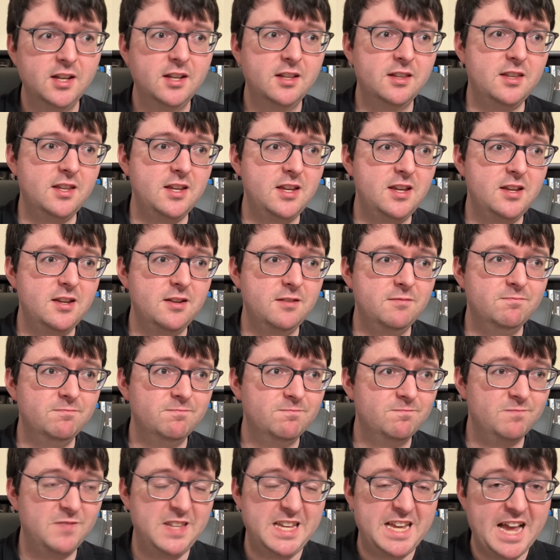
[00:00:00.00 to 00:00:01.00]
the
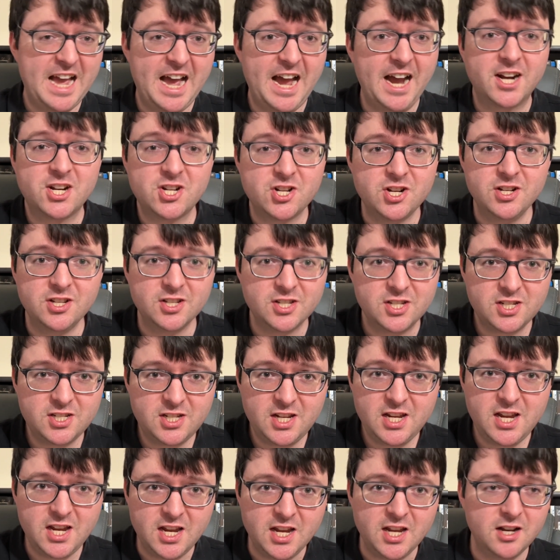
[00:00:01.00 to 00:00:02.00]
action
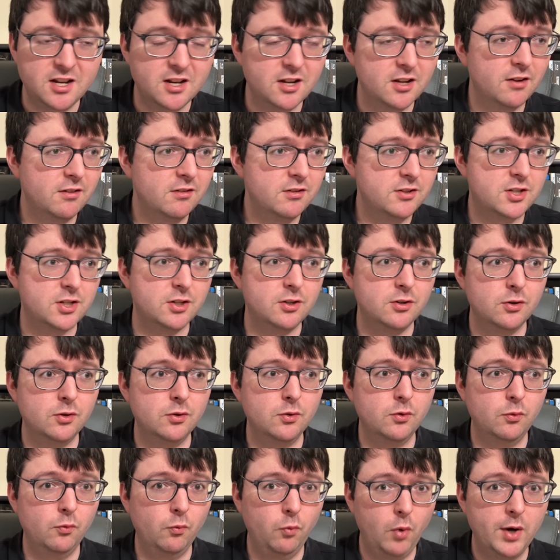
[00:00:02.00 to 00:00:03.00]
scene
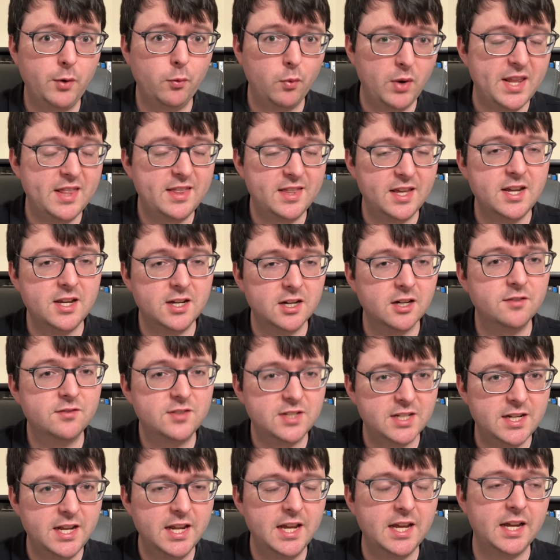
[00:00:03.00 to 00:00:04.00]
to what we think of
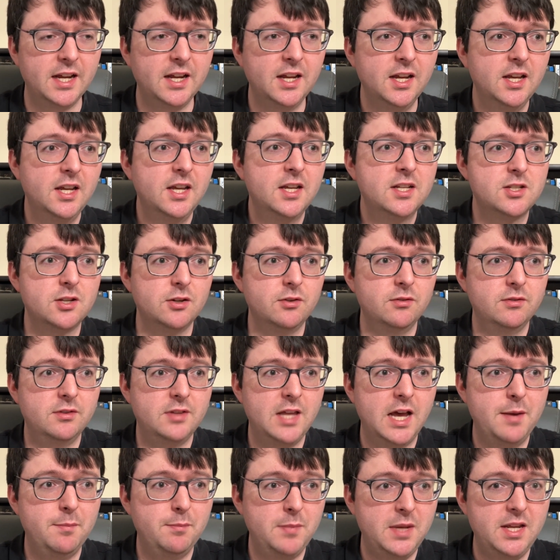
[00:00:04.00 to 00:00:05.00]
today. So
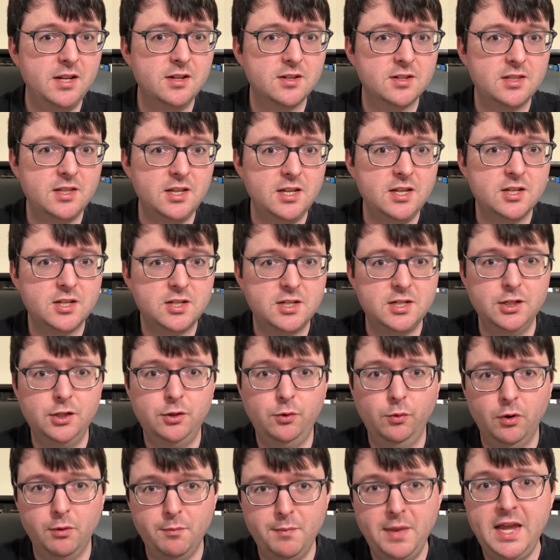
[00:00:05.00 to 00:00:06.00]
that means these still
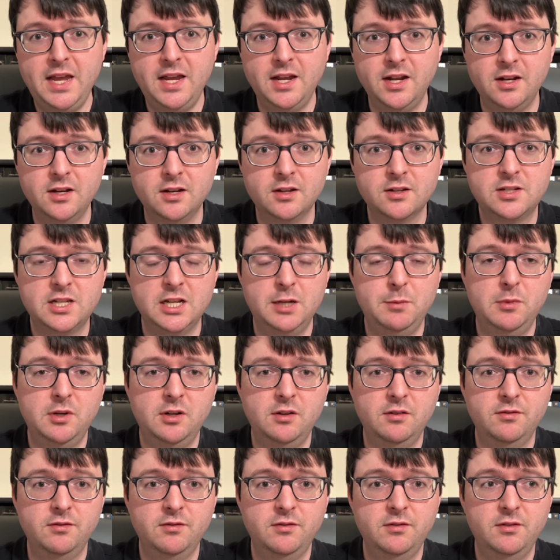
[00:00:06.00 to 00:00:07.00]
remain some
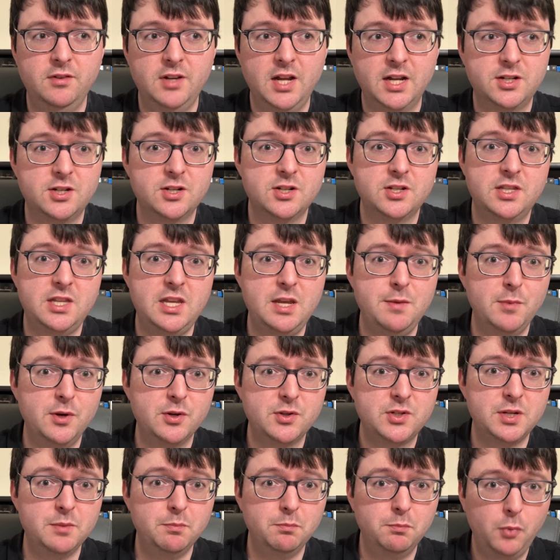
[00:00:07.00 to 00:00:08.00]
of not just the
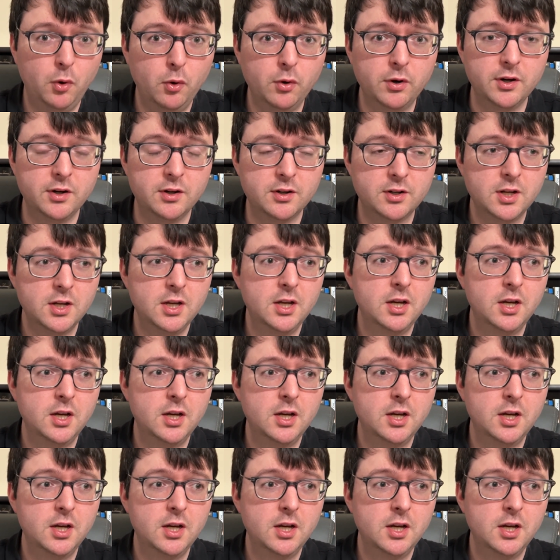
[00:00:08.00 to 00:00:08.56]
most important,